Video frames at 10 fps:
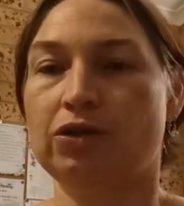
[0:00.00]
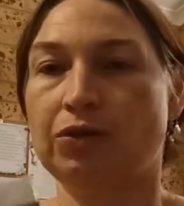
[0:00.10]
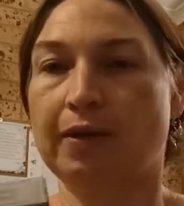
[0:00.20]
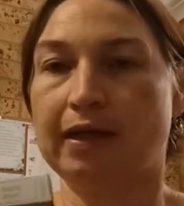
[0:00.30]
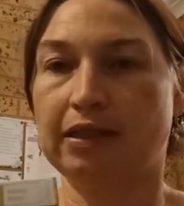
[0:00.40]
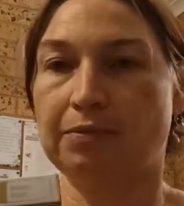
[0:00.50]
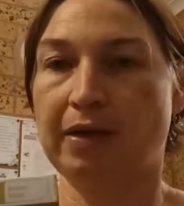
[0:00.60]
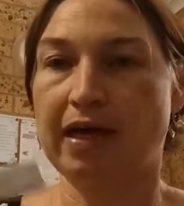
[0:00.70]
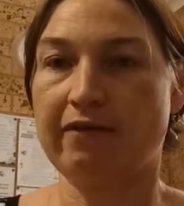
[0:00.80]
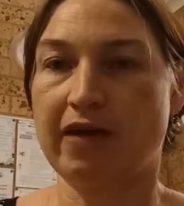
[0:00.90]
two hundred
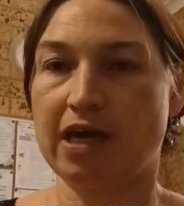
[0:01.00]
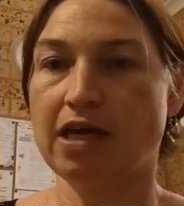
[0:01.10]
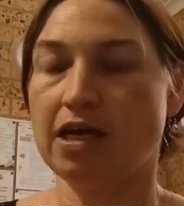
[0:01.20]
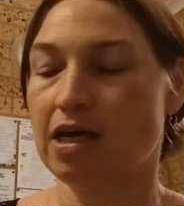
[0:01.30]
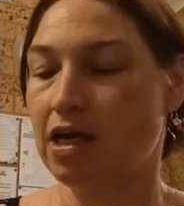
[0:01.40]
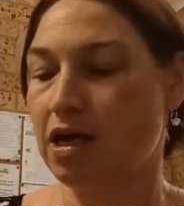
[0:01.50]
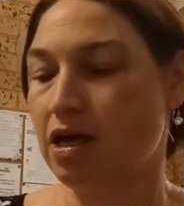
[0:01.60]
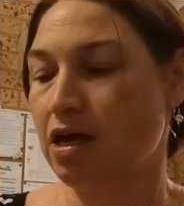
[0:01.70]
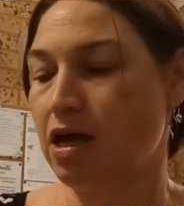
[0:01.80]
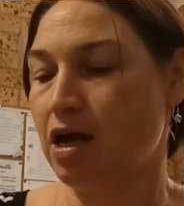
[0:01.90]
P V,
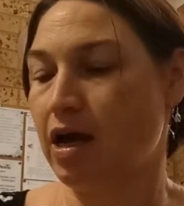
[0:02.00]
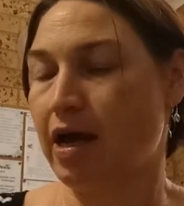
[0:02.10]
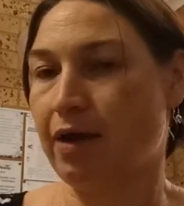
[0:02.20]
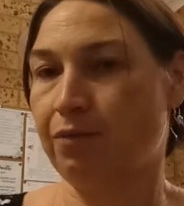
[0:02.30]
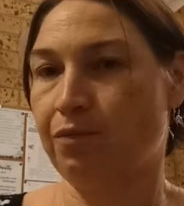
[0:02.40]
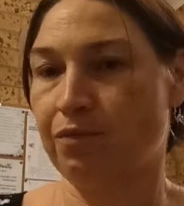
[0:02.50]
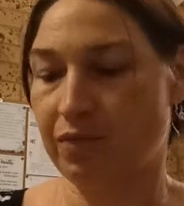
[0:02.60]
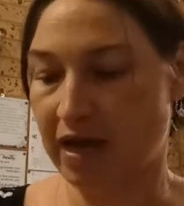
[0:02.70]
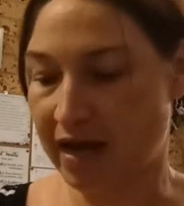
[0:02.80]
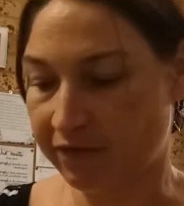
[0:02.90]
um,
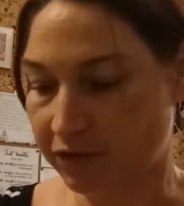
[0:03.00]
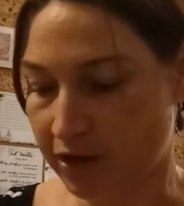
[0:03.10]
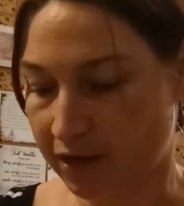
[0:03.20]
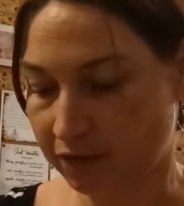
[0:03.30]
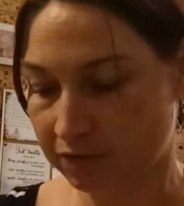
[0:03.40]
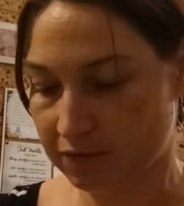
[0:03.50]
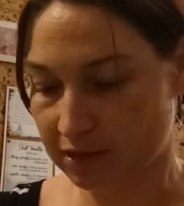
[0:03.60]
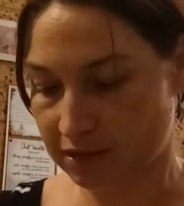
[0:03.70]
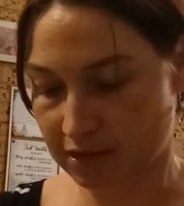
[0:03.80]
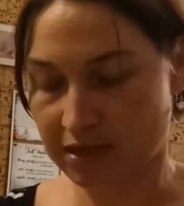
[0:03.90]
I had a few other
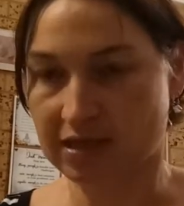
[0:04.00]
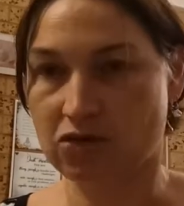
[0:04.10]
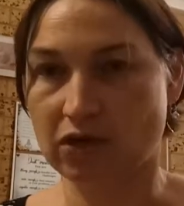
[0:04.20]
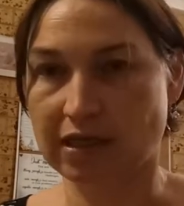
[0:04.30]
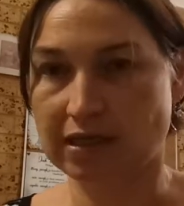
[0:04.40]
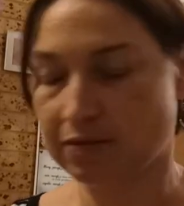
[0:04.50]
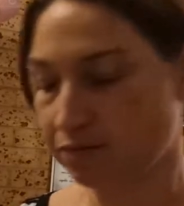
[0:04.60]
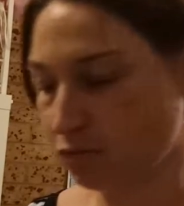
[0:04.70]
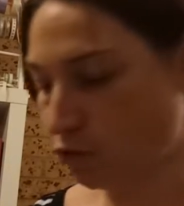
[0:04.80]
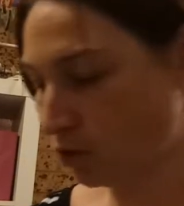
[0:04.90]
goodies
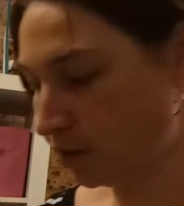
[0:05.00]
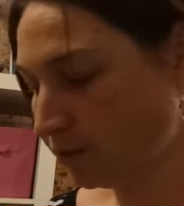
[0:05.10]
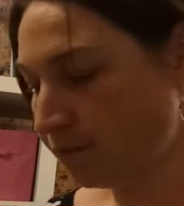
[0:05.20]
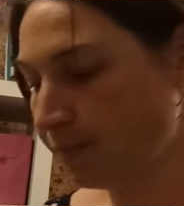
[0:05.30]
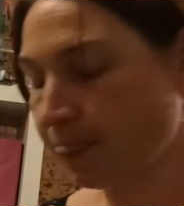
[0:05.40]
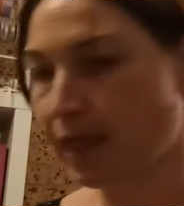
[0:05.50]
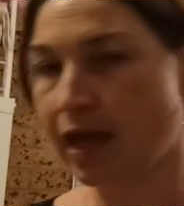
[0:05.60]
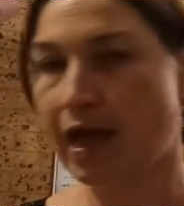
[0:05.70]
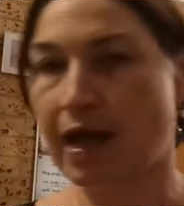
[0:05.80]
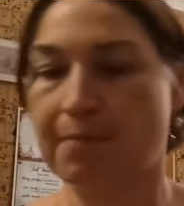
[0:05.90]
ordered.
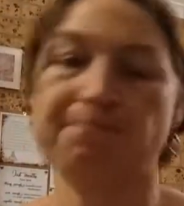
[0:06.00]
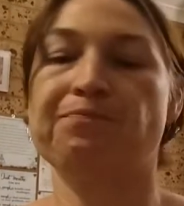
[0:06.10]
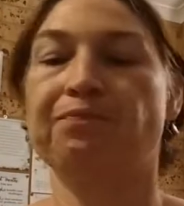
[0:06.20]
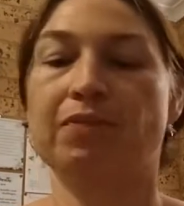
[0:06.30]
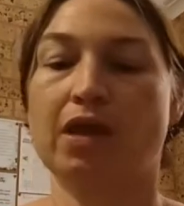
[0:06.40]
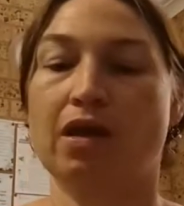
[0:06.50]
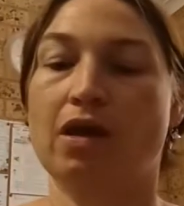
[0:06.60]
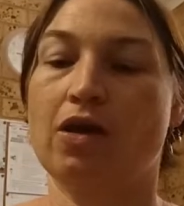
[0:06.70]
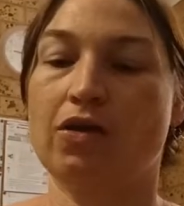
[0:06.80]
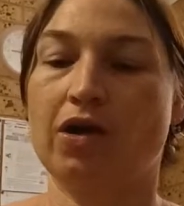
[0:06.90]
Um,
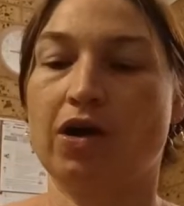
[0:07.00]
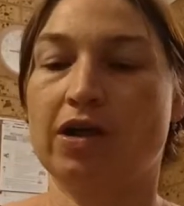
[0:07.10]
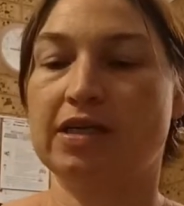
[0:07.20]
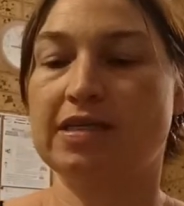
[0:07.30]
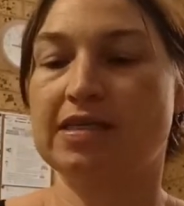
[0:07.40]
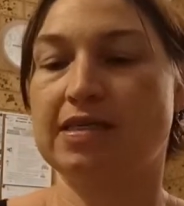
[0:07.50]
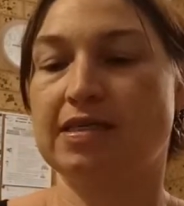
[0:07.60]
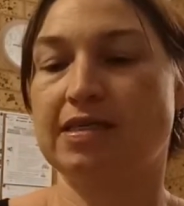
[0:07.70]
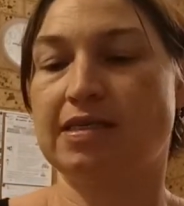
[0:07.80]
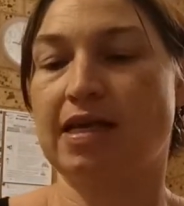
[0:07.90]
you got this
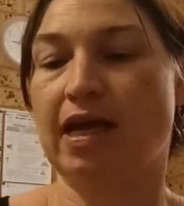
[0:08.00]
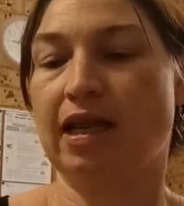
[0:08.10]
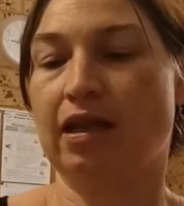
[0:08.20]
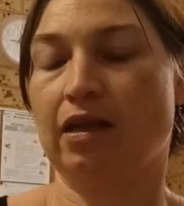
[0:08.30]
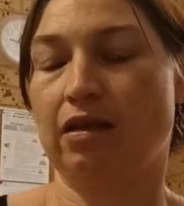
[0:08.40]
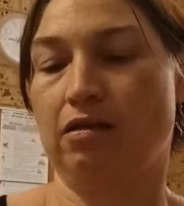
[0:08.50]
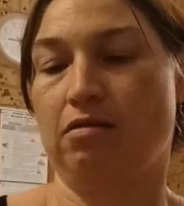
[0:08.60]
cell.